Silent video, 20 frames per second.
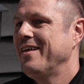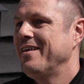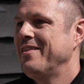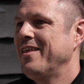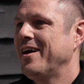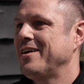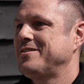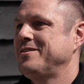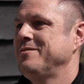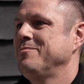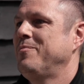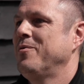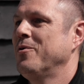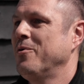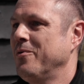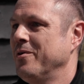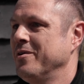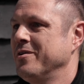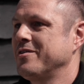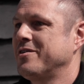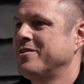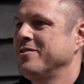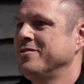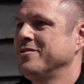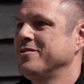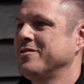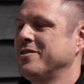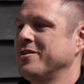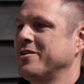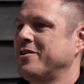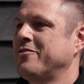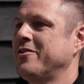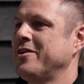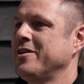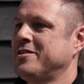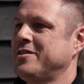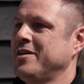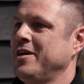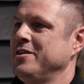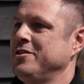That's important because it's the
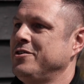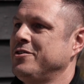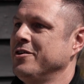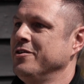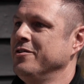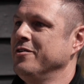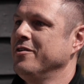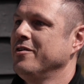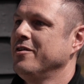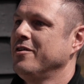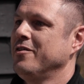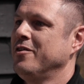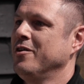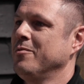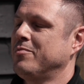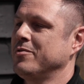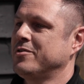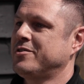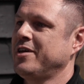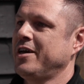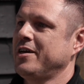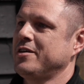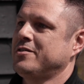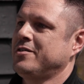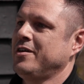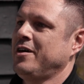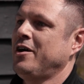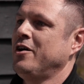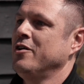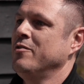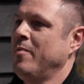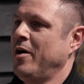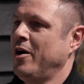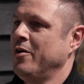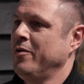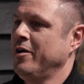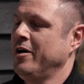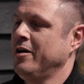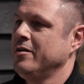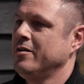accreditation that protects the
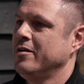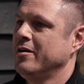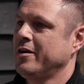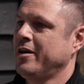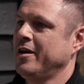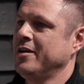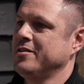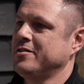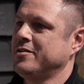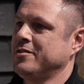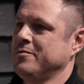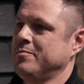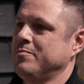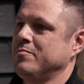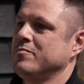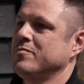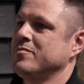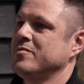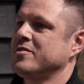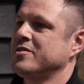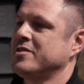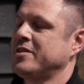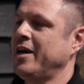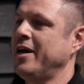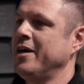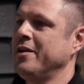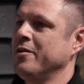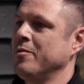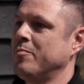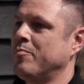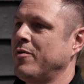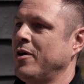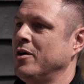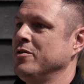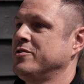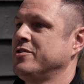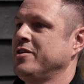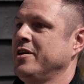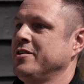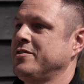homeowner against the standard
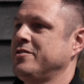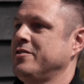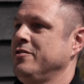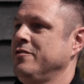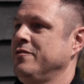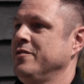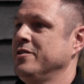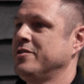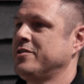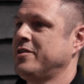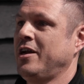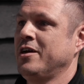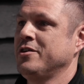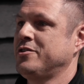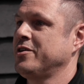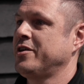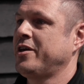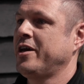process of installation